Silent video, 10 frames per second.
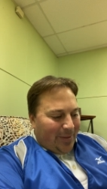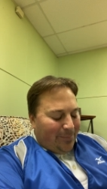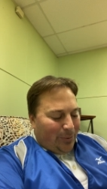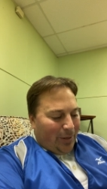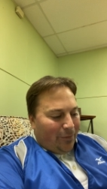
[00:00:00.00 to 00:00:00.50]

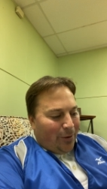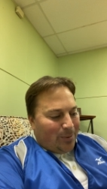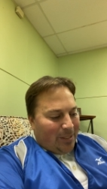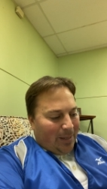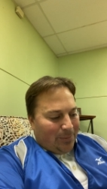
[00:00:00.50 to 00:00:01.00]

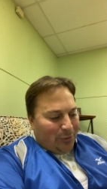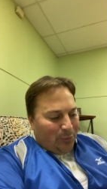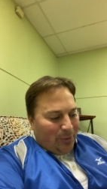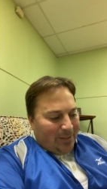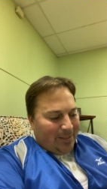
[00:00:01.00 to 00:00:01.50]
Proverbs chapter
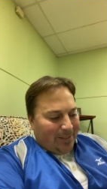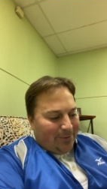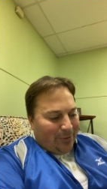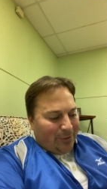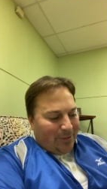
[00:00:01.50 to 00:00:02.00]
26,
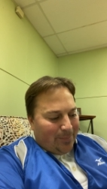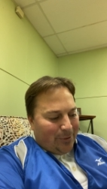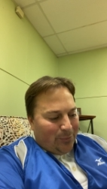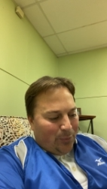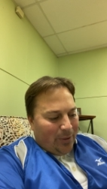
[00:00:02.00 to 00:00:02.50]
verse number
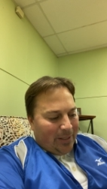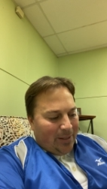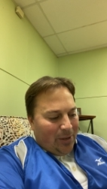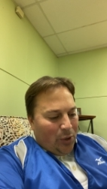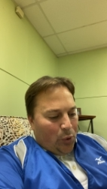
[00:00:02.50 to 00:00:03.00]
20.
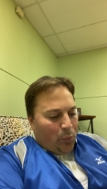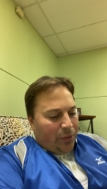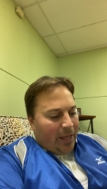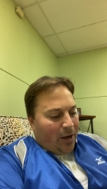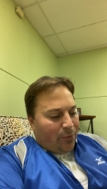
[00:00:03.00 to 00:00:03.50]

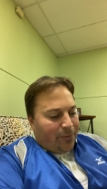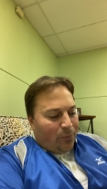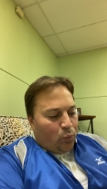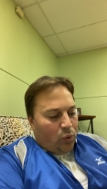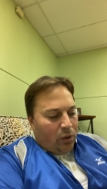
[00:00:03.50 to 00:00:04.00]
Without
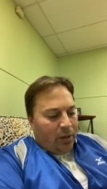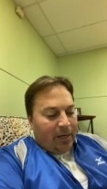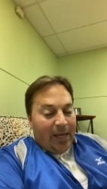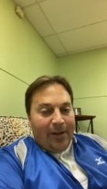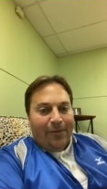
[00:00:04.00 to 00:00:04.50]
wood,
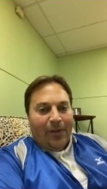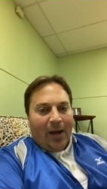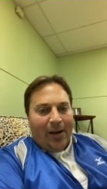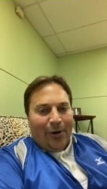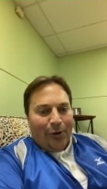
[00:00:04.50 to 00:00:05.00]
a
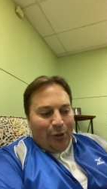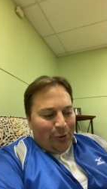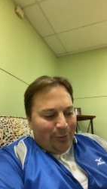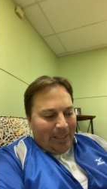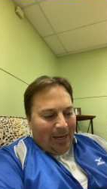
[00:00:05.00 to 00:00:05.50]
fire
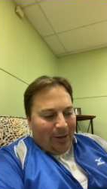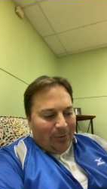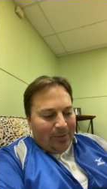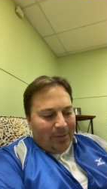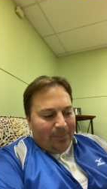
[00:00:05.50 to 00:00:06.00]
goes
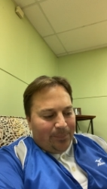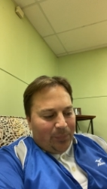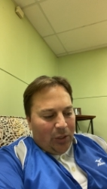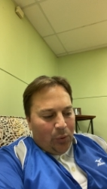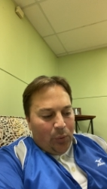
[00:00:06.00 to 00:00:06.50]
out.
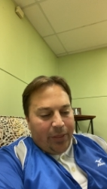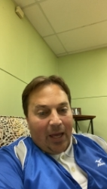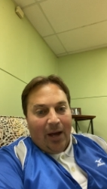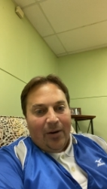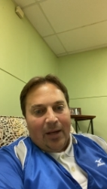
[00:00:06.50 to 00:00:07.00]

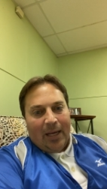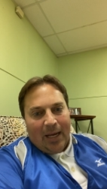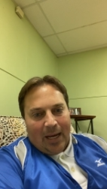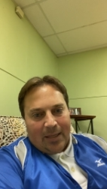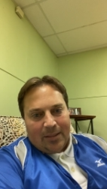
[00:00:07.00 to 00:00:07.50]
Without a
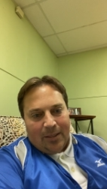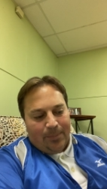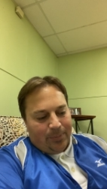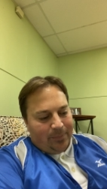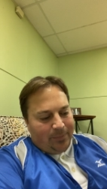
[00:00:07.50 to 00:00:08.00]

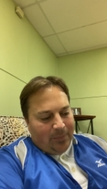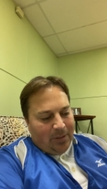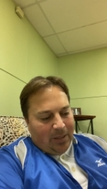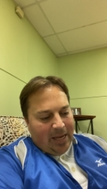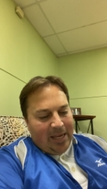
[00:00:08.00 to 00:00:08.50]
gossip,
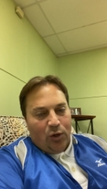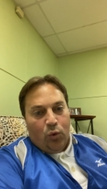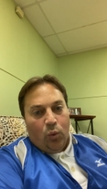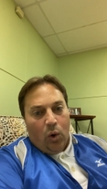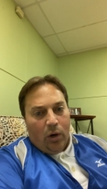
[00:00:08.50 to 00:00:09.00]
a
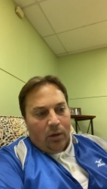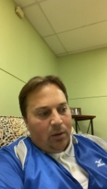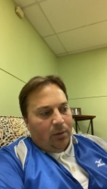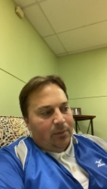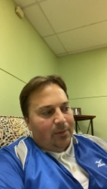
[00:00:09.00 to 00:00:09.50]

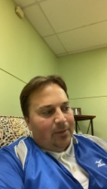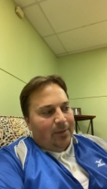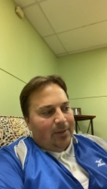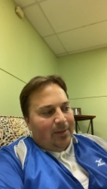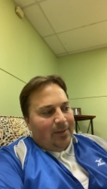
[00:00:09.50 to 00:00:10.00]
quarrel
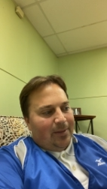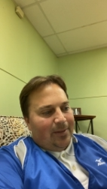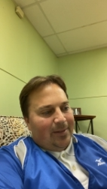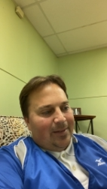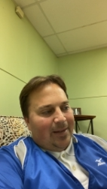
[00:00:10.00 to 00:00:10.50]

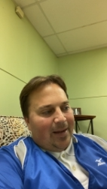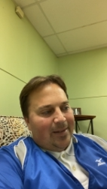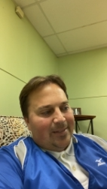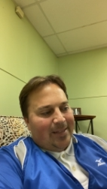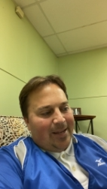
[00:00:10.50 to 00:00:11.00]

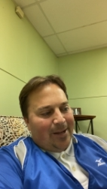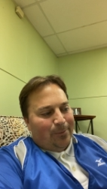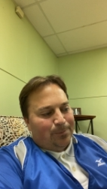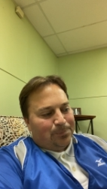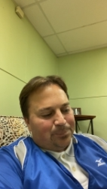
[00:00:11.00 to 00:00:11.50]
dies down.